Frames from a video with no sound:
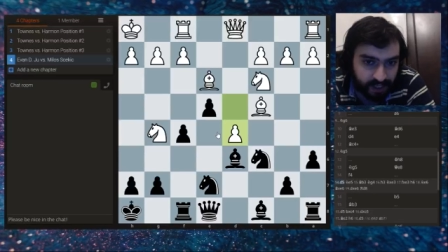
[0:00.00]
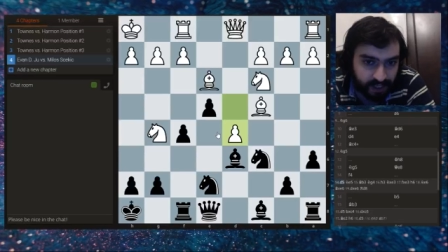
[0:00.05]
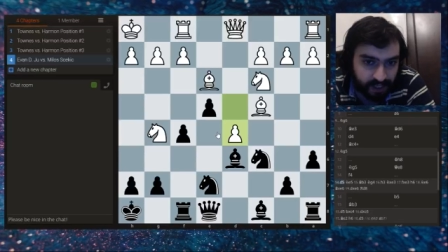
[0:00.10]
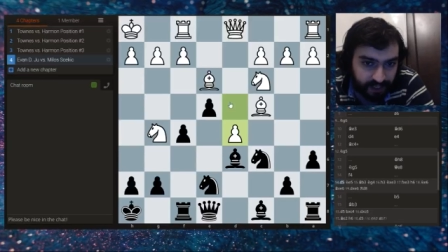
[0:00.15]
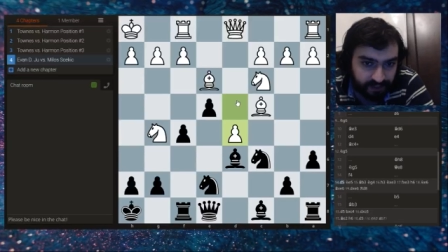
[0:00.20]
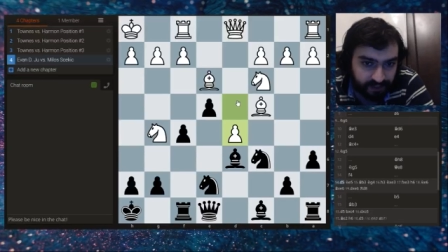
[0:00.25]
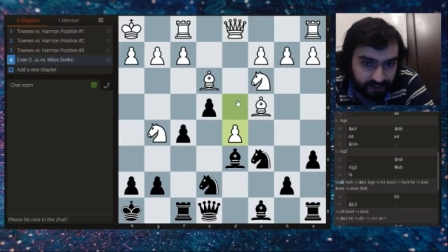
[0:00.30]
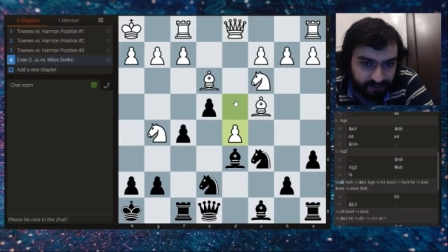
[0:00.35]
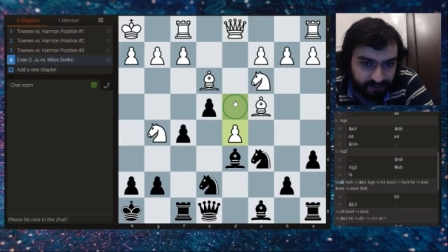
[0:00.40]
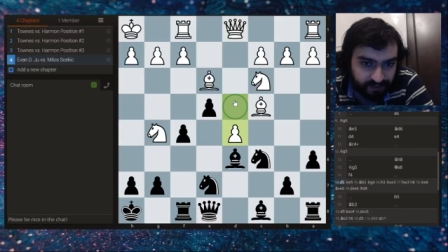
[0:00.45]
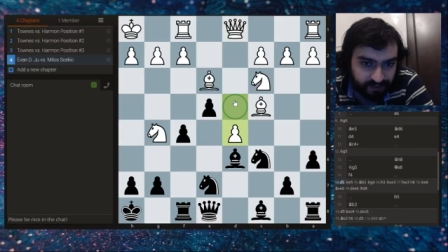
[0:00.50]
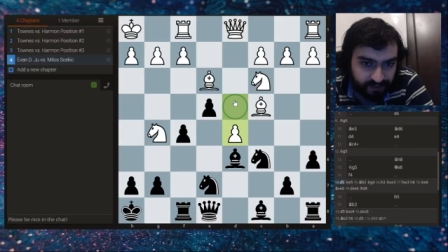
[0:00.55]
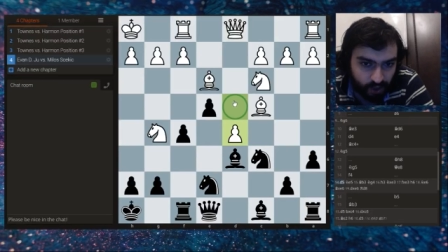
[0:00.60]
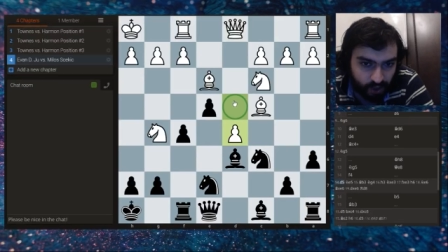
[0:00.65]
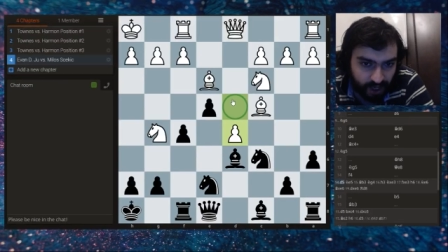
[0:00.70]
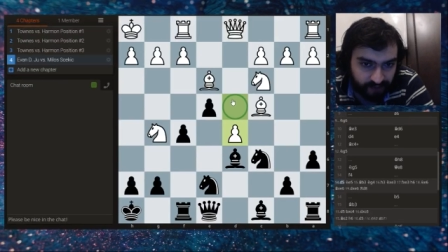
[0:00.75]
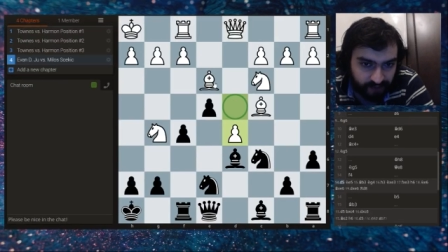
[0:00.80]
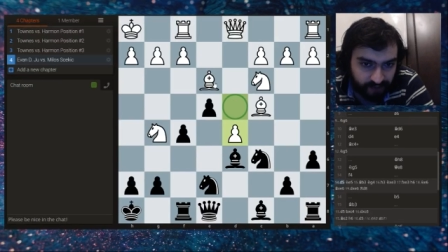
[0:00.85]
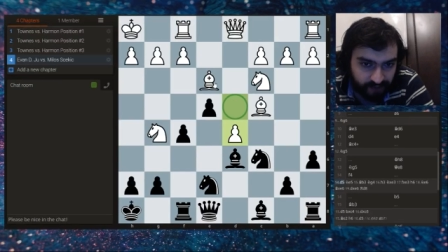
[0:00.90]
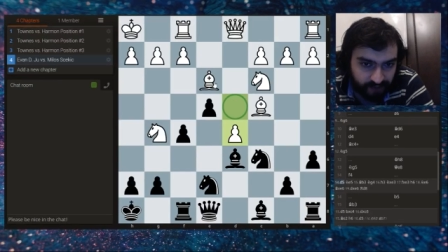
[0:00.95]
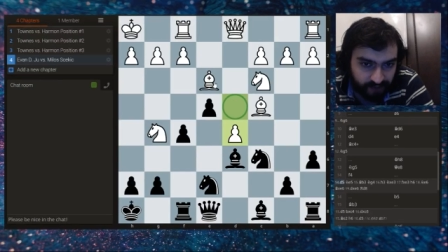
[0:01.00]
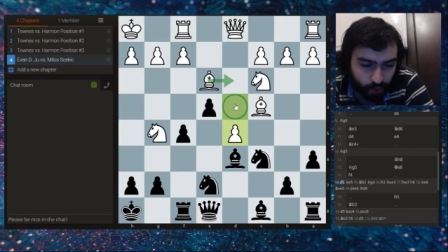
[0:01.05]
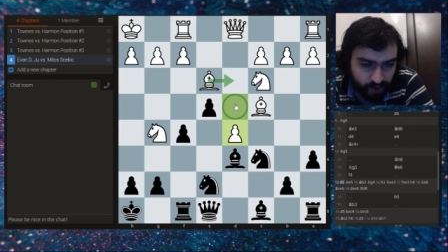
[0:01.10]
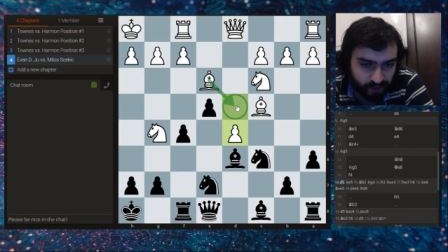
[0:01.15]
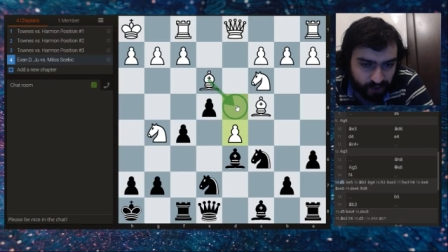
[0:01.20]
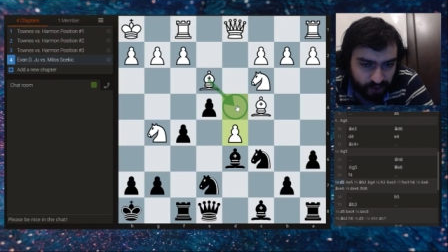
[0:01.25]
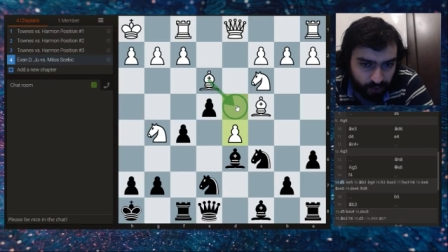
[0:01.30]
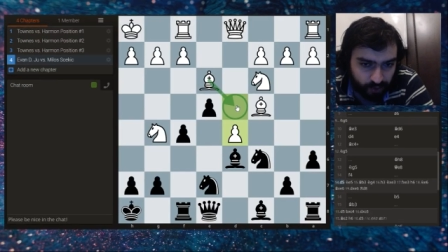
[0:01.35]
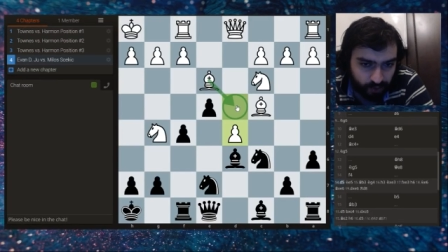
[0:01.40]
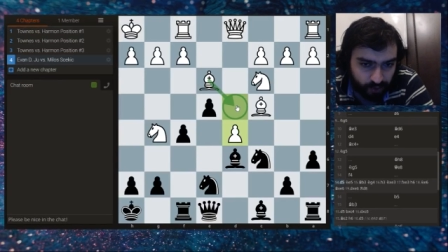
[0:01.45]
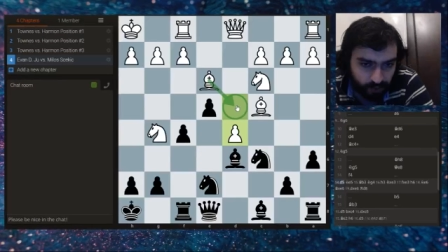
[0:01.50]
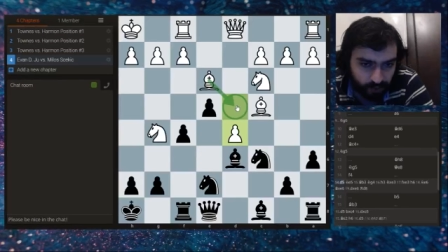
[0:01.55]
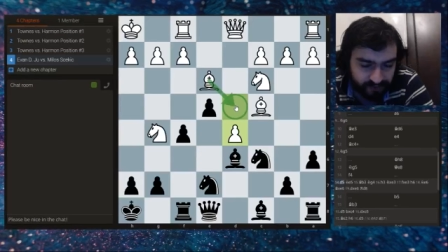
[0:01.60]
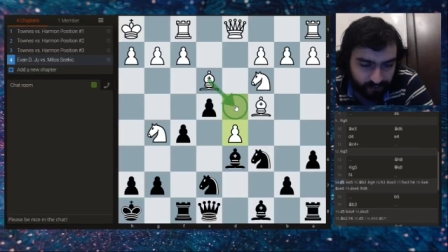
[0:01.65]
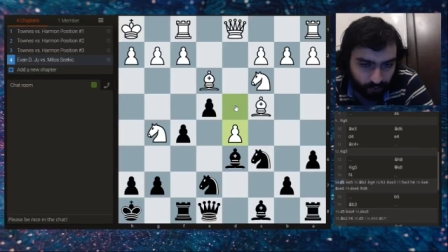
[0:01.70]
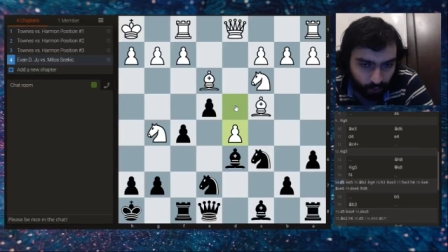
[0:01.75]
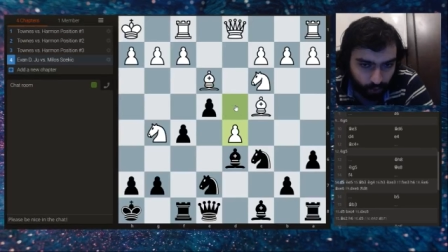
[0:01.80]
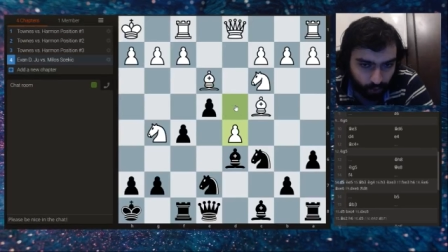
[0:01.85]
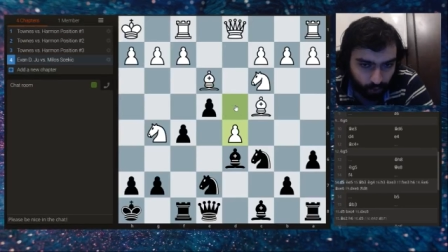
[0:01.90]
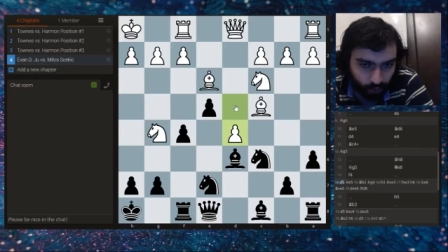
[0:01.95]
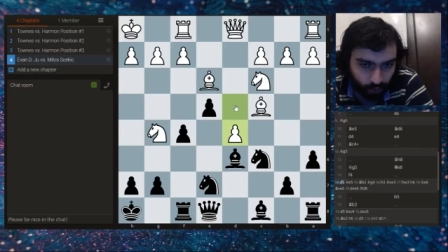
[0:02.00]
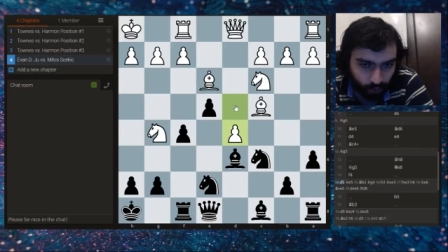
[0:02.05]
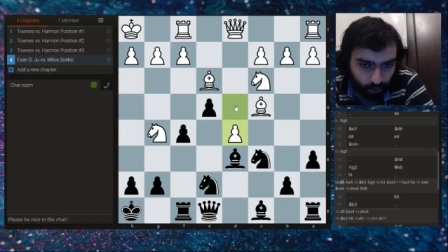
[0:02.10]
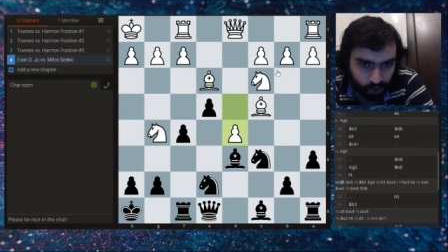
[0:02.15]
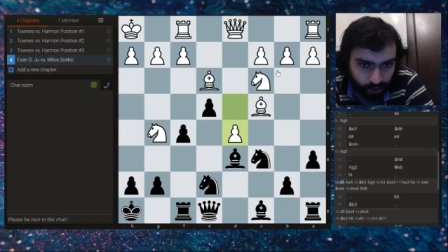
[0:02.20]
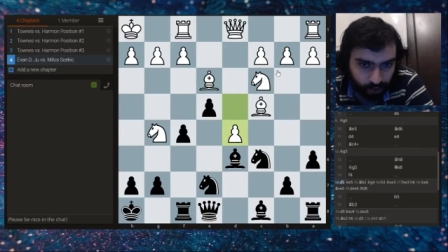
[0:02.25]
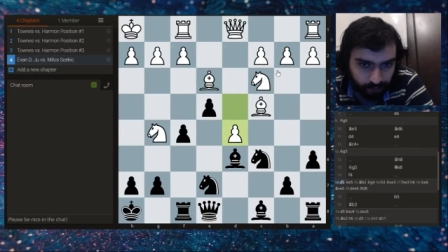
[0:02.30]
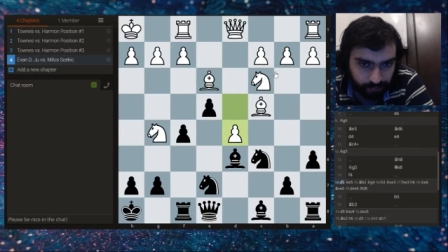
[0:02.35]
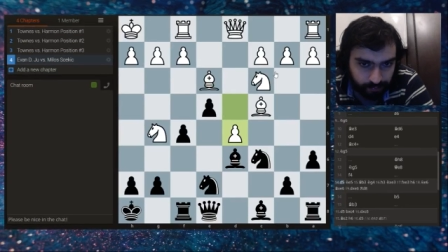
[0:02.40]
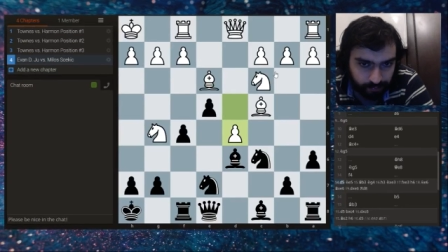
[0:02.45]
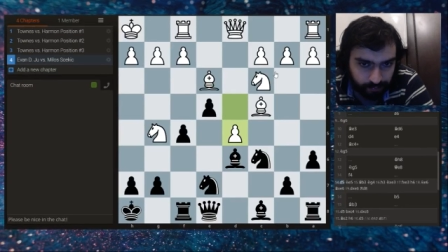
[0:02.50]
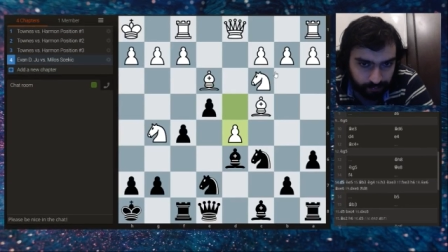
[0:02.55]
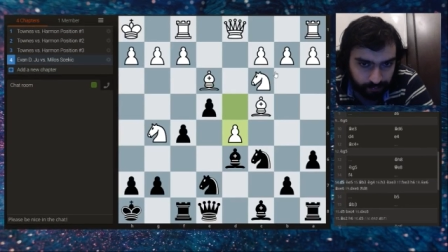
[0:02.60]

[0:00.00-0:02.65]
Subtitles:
And here you have more squares for your bishop